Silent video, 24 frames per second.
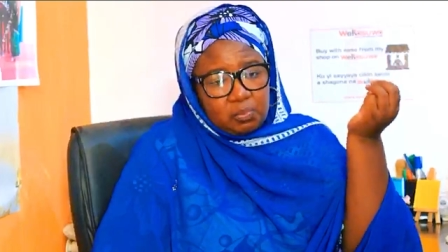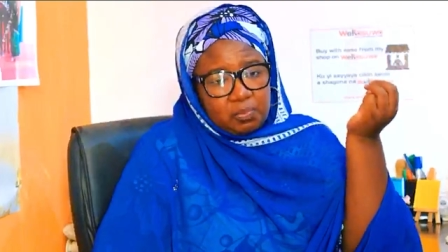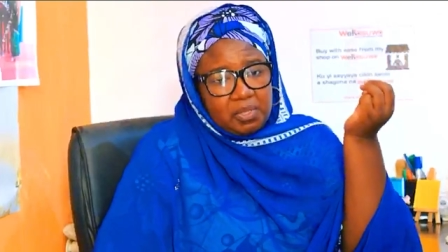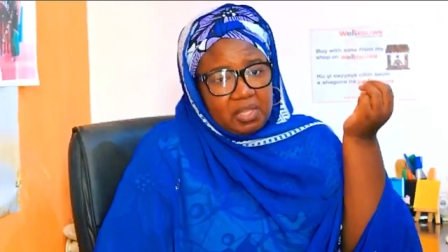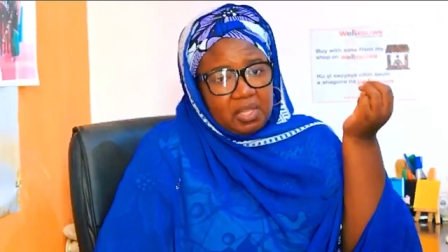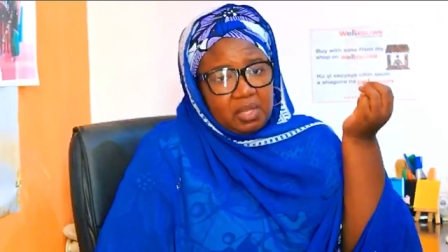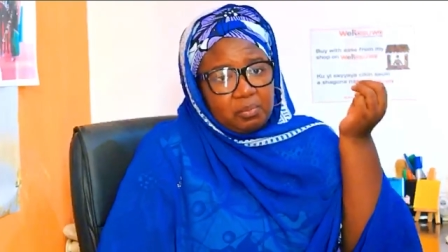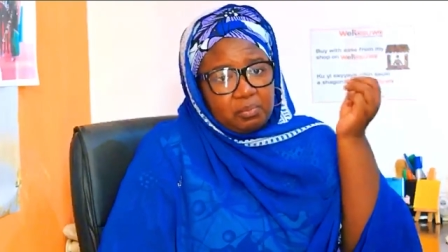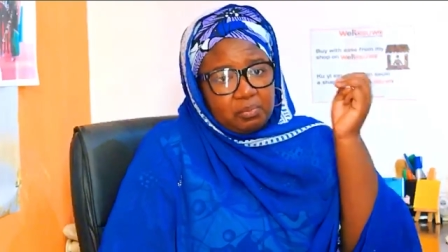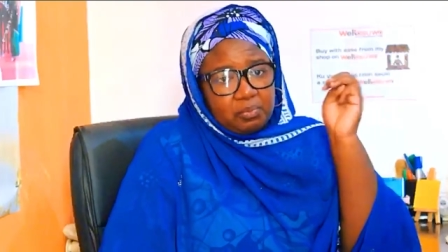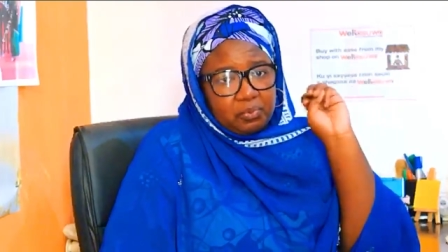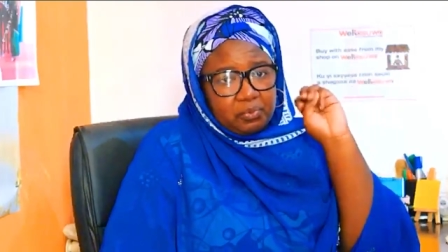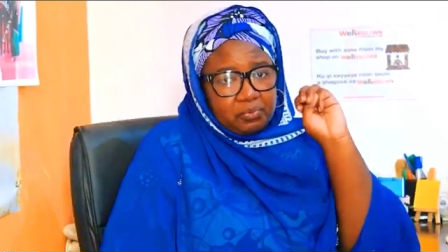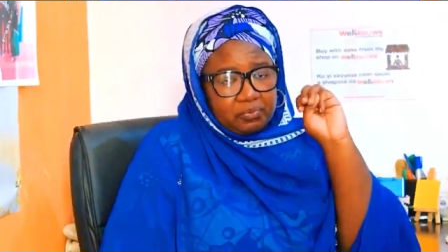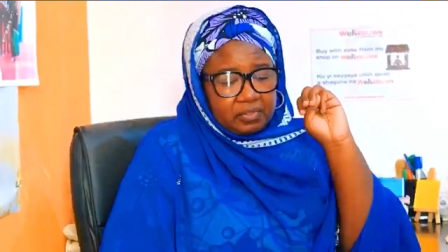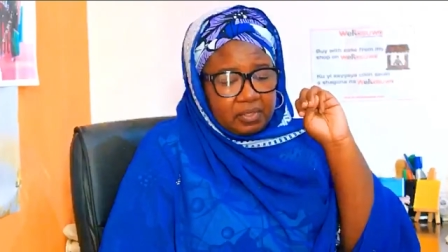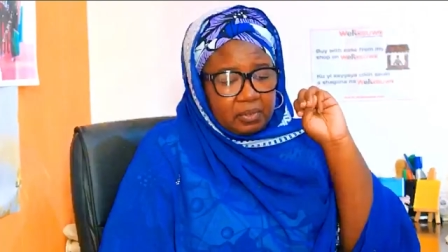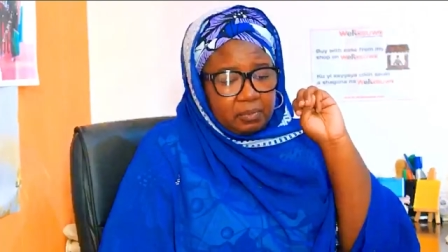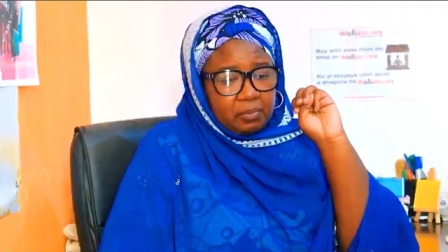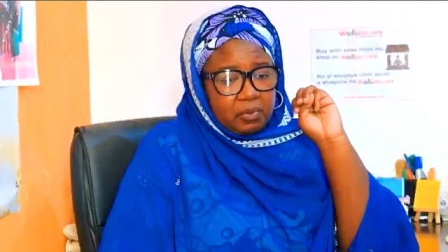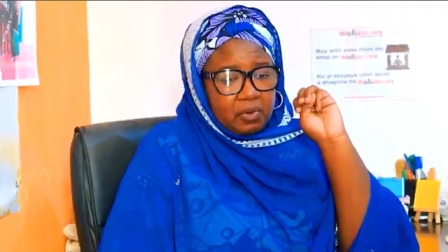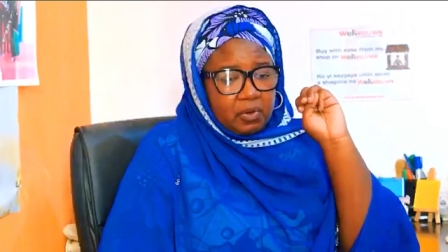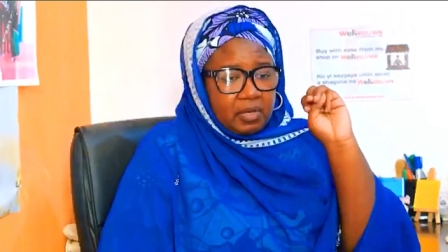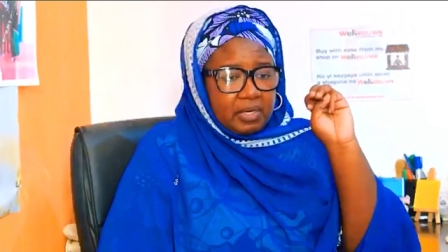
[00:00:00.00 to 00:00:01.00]
to be
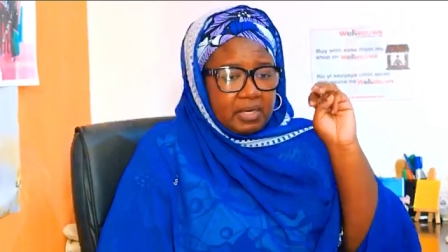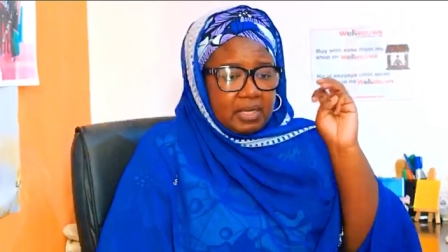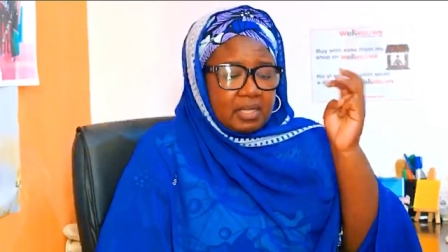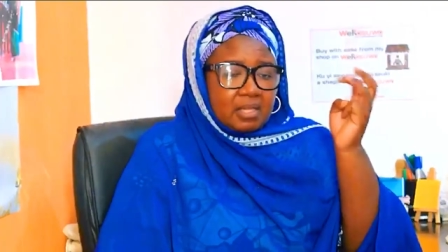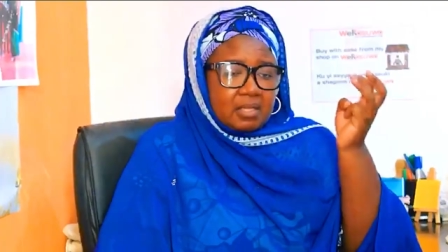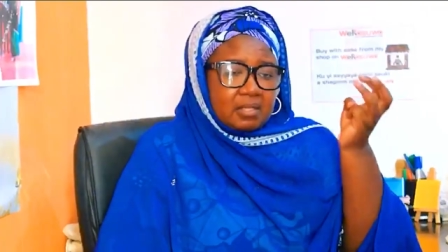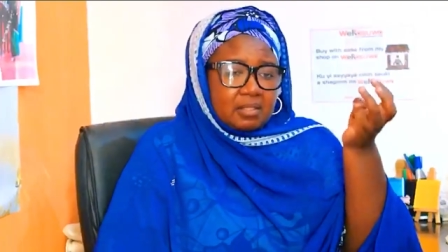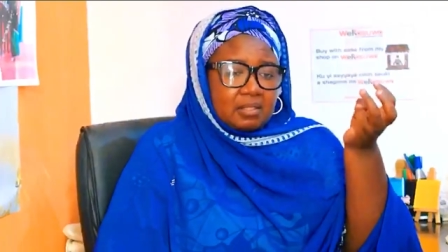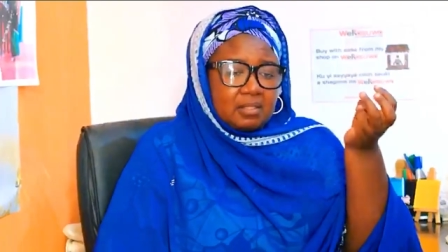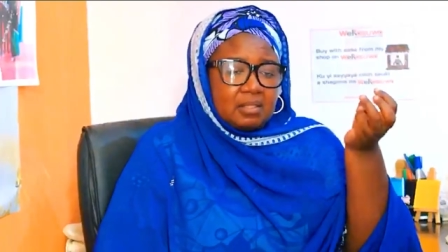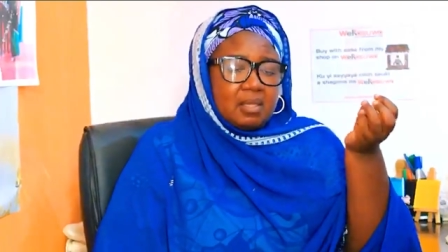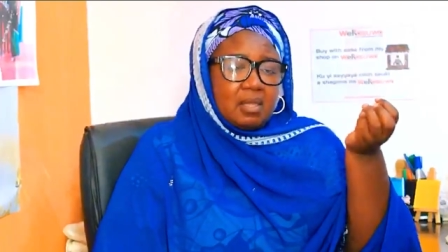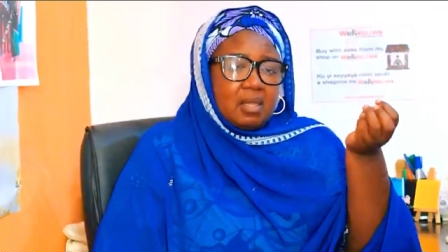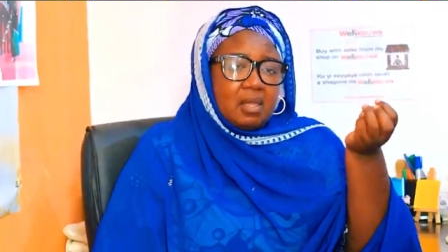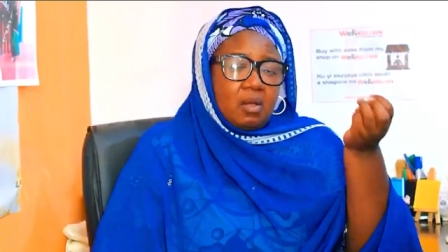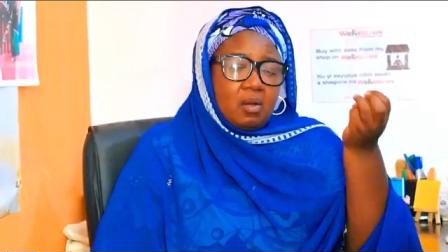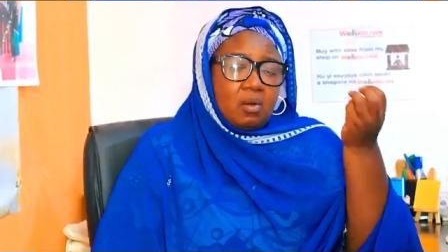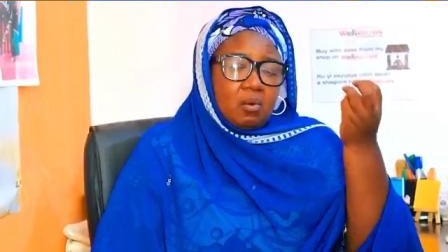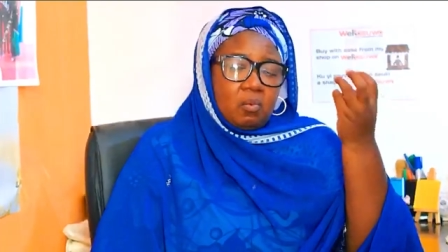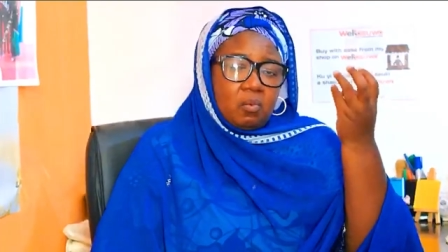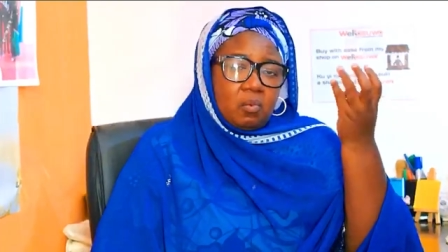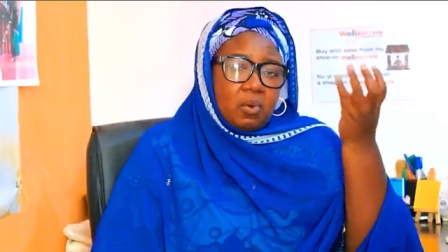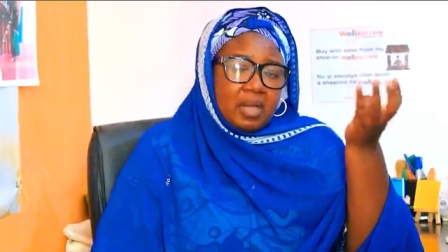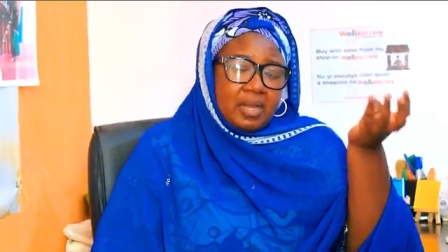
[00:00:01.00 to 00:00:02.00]
improved upon is
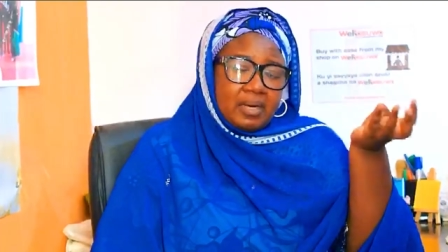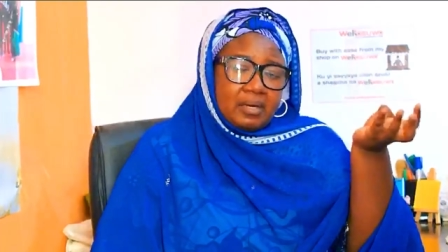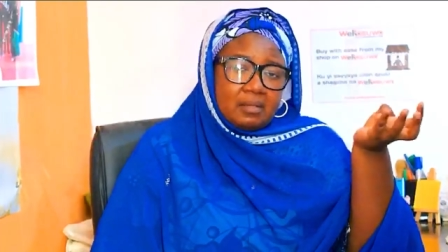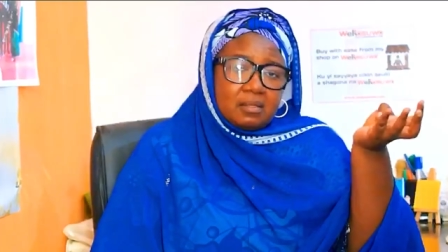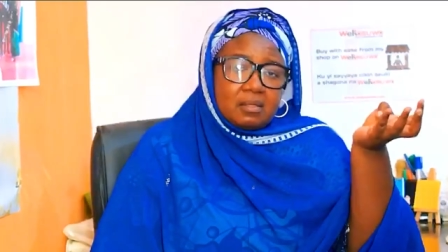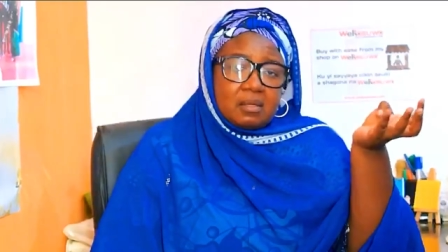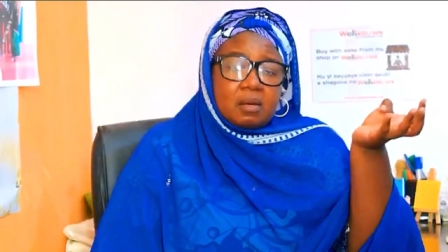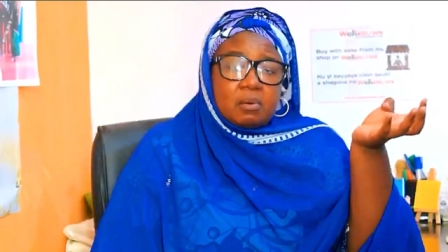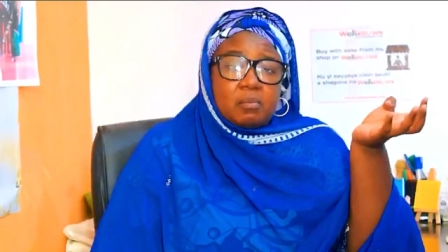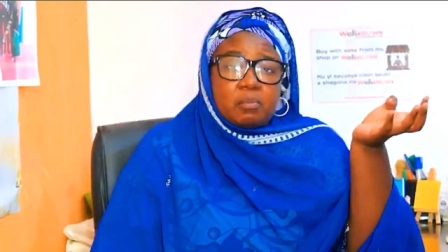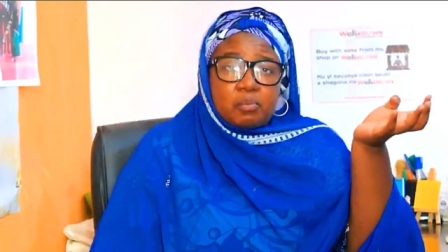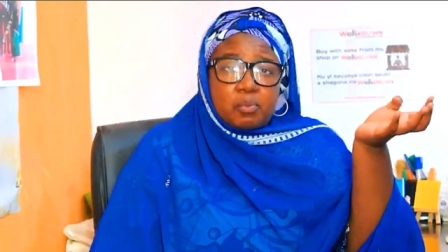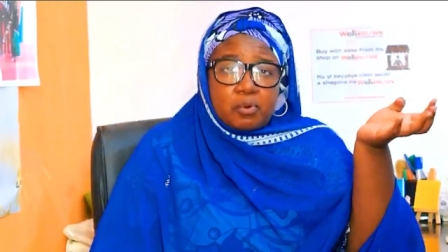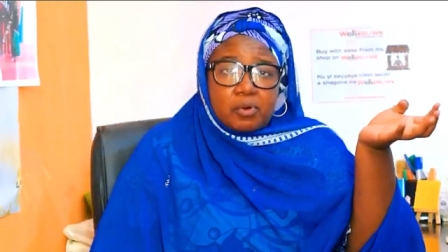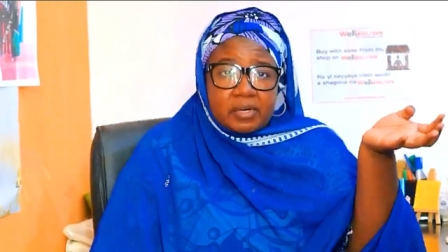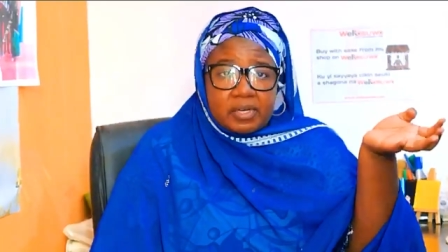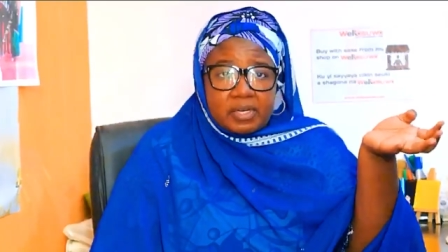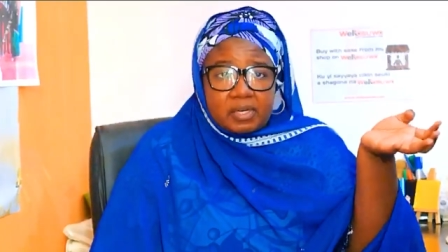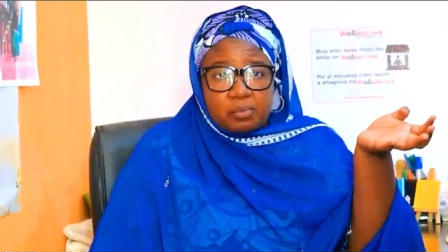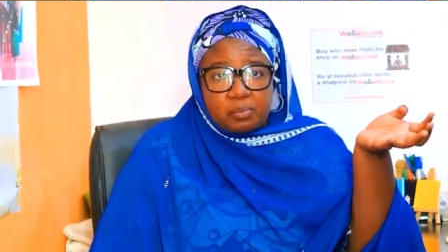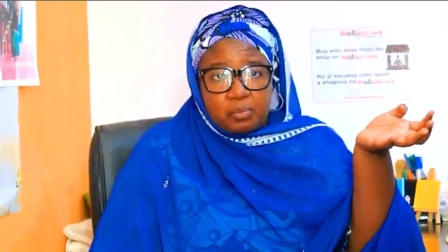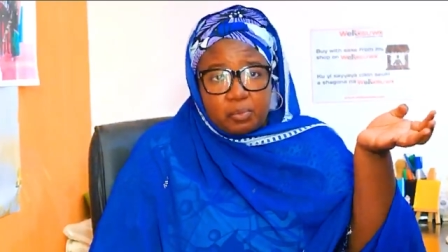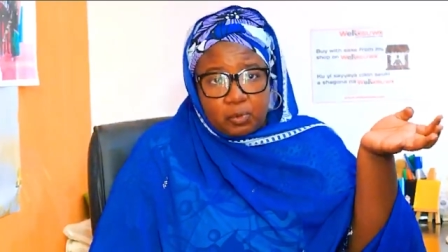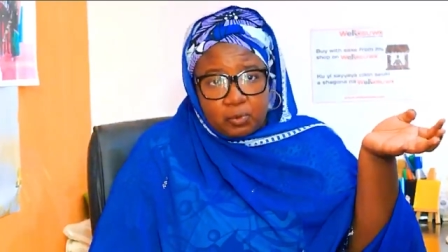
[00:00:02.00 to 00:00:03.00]
one the
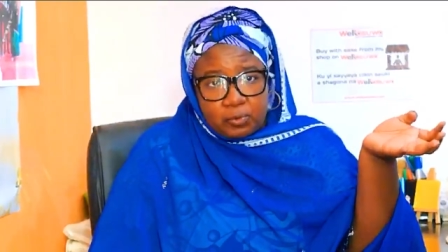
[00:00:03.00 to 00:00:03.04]
onboarding